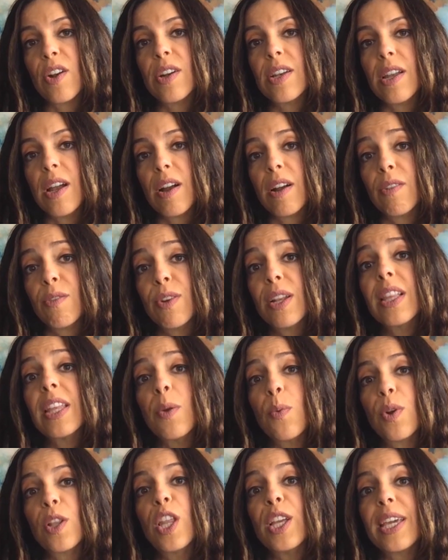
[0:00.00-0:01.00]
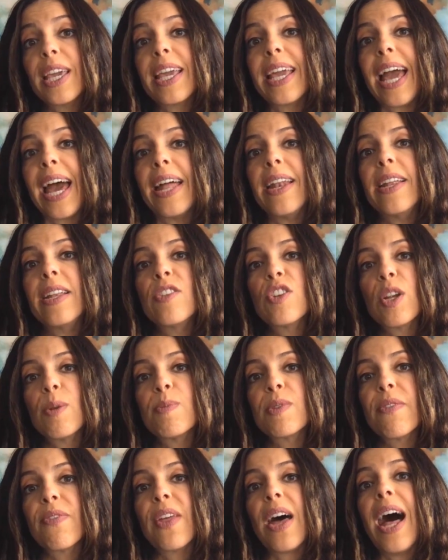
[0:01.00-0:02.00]
that are really we're looking at in
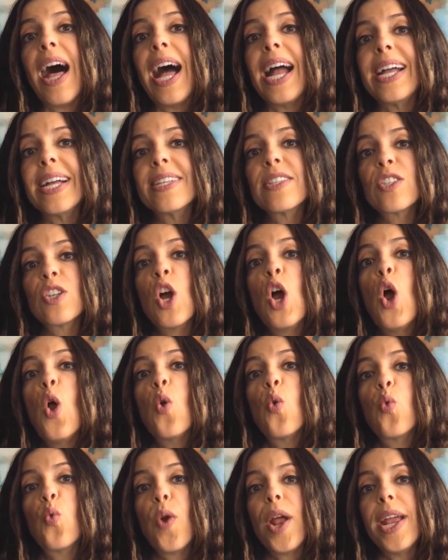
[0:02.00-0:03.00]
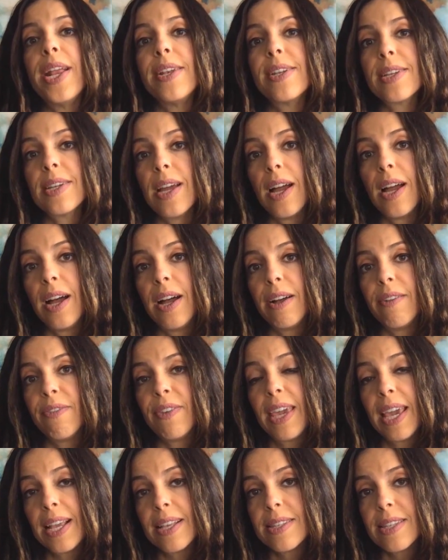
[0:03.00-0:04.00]
terms of the highest rate of
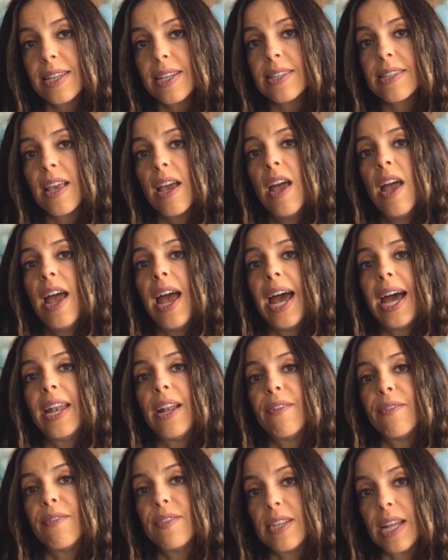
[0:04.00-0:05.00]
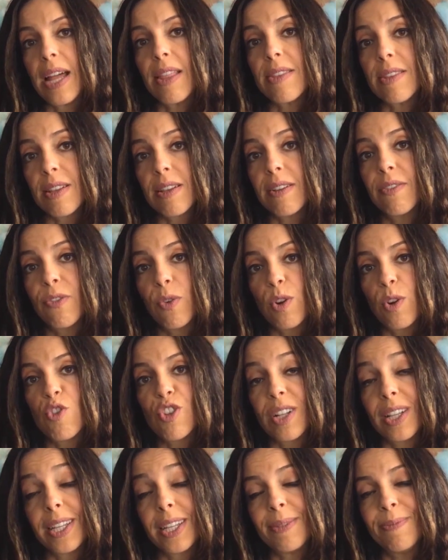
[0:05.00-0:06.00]
cases and of deaths,
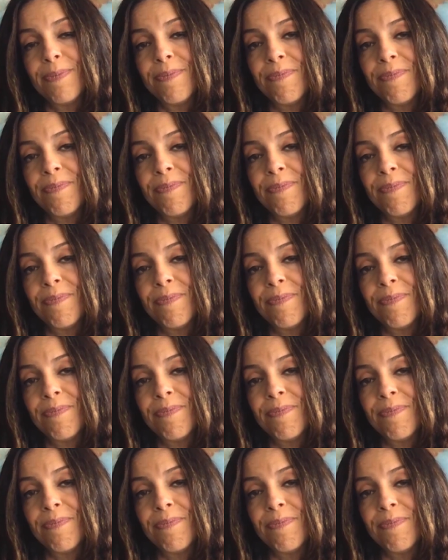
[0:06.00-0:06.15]
unfortunately.